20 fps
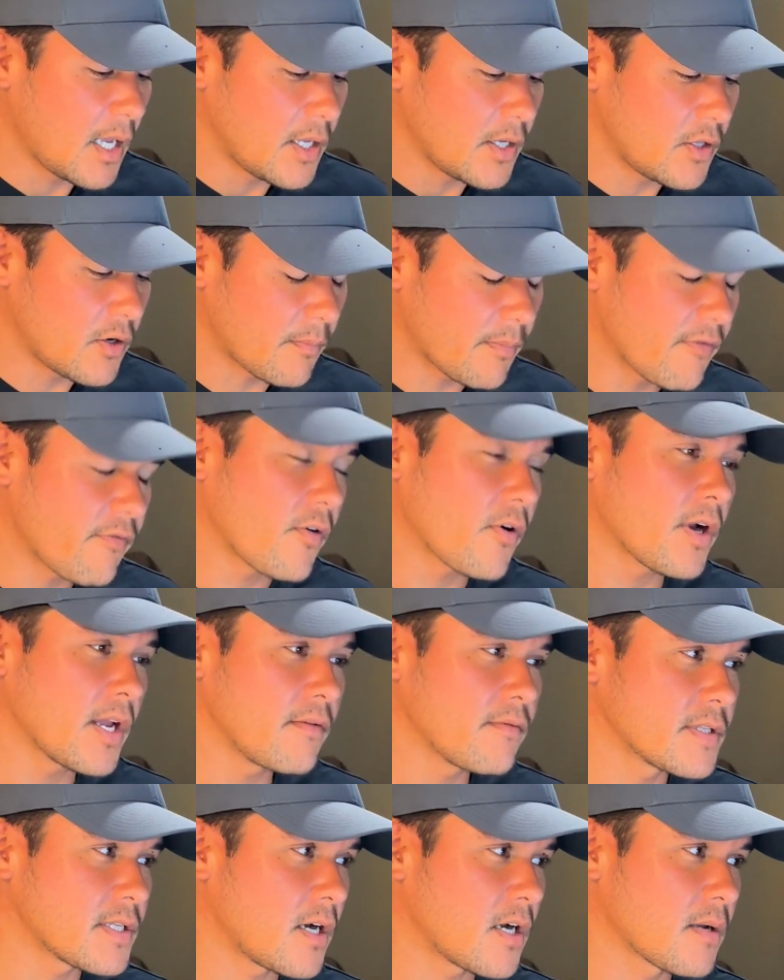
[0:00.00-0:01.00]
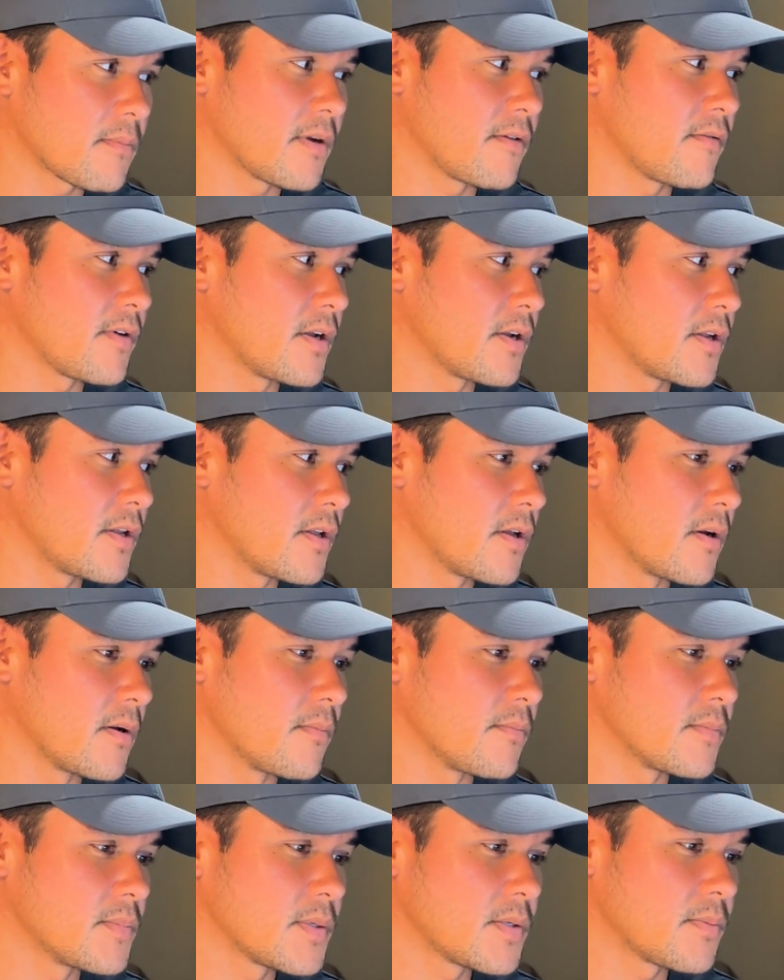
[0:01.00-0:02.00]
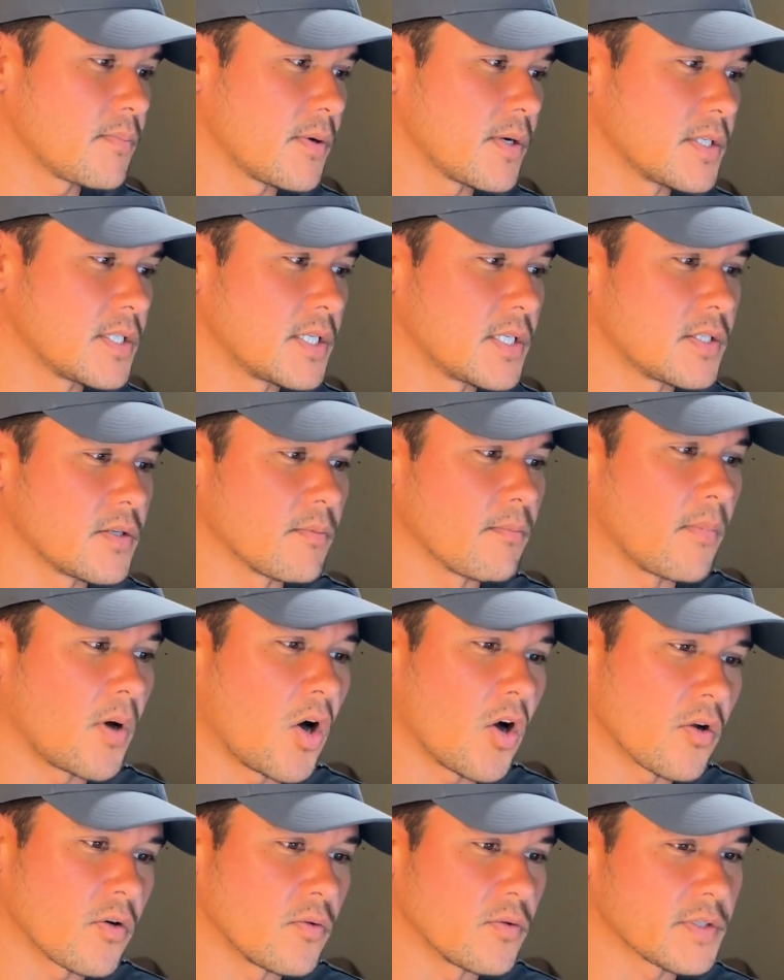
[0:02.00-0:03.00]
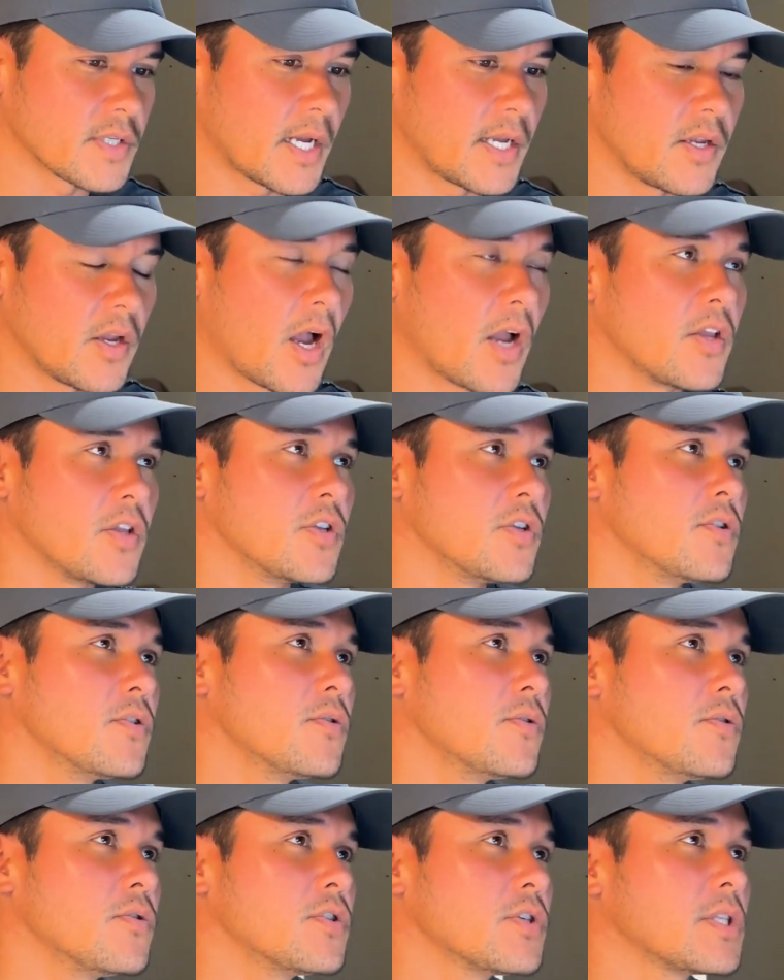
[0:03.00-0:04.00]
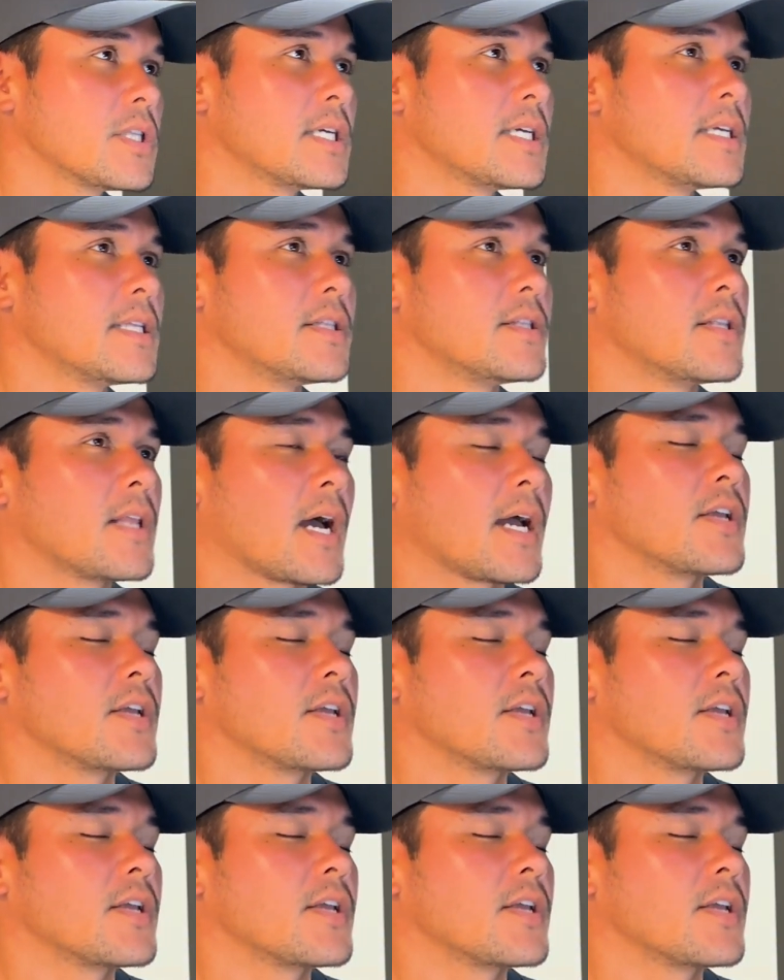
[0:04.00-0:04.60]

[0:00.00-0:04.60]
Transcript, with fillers: you know, before I even talk about that, um, spreadsheets or models, I, I usually,